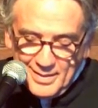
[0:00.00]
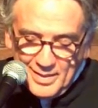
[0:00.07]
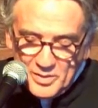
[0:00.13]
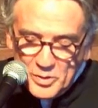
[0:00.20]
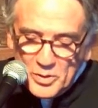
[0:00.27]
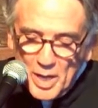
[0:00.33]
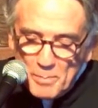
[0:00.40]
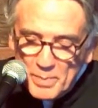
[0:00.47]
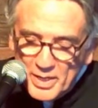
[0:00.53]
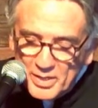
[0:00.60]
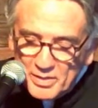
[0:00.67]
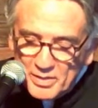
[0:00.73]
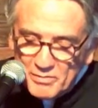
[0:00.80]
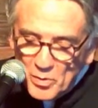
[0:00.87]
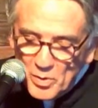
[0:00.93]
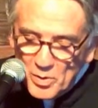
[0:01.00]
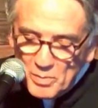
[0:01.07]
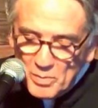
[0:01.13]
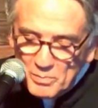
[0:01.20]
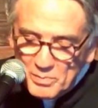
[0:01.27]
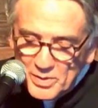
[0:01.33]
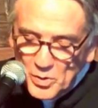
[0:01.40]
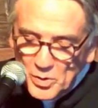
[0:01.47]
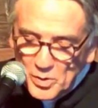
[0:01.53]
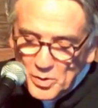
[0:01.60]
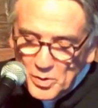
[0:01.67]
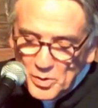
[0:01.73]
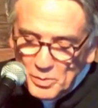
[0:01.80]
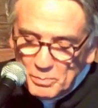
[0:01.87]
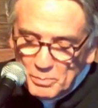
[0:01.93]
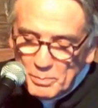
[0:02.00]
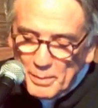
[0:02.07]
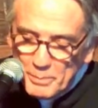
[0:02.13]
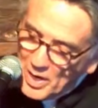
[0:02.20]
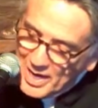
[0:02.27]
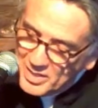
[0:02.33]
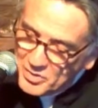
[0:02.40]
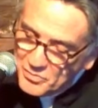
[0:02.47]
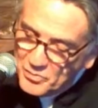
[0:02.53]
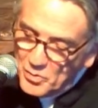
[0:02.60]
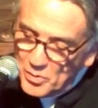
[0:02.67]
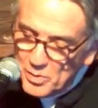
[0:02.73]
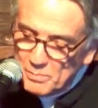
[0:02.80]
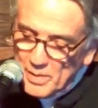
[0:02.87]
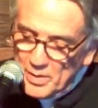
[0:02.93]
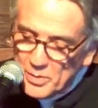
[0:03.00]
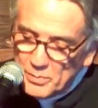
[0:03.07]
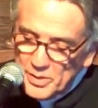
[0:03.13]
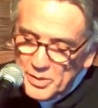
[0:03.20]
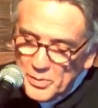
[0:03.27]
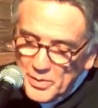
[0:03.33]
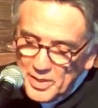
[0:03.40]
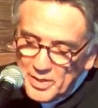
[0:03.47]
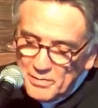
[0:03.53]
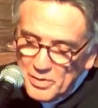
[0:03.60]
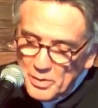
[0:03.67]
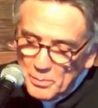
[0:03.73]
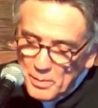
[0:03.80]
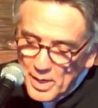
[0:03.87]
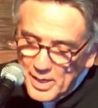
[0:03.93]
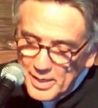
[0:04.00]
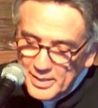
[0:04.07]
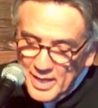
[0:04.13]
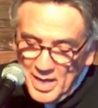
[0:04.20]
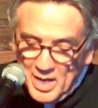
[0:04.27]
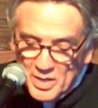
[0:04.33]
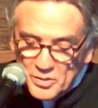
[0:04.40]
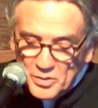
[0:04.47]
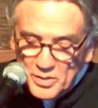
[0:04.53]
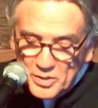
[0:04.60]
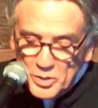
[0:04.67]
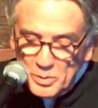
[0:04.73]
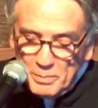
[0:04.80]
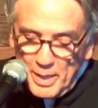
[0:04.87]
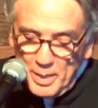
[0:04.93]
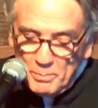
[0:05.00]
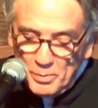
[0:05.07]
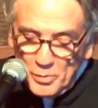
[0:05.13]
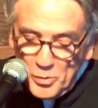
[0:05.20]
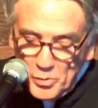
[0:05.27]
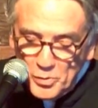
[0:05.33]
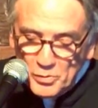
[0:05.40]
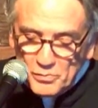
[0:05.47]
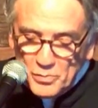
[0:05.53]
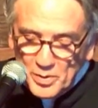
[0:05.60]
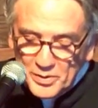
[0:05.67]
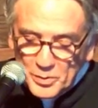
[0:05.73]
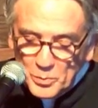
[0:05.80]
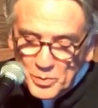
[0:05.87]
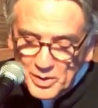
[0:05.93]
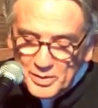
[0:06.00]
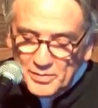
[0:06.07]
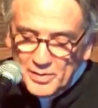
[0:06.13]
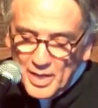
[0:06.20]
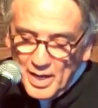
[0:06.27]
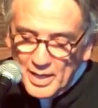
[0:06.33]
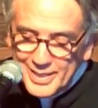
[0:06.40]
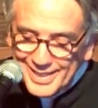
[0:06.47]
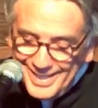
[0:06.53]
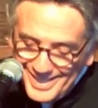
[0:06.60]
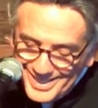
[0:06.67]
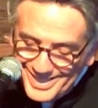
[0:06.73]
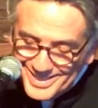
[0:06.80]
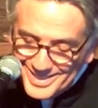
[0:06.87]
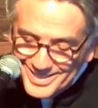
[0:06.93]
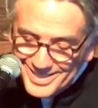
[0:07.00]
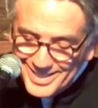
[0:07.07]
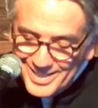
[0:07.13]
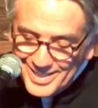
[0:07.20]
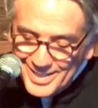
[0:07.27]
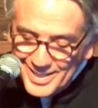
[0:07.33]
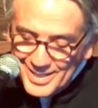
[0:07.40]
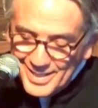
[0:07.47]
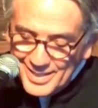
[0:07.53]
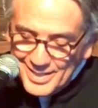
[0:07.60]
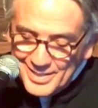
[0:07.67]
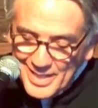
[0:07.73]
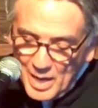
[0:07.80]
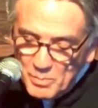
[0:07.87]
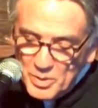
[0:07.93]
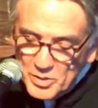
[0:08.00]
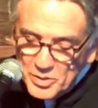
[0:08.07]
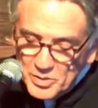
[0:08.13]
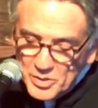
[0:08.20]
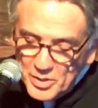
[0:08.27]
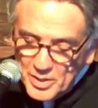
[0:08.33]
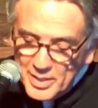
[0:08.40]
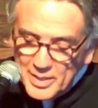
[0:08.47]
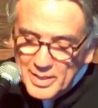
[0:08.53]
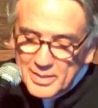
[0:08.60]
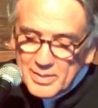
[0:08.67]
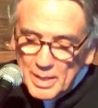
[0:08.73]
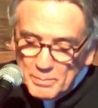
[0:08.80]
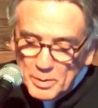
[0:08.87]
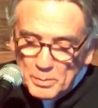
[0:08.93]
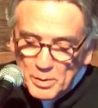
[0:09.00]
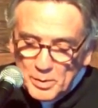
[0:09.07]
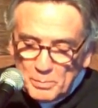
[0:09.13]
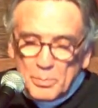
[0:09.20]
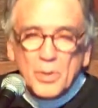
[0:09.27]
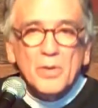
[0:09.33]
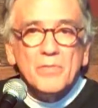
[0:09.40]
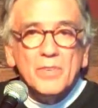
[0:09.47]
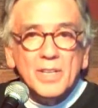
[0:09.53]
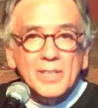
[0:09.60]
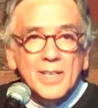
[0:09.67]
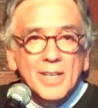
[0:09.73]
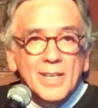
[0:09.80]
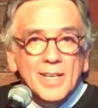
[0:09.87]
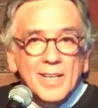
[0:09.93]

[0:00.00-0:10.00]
And do not be conformed to this world, but be transformed by the renewing of your mind, so that you may prove what the will of God is, that which is good and acceptable and perfect.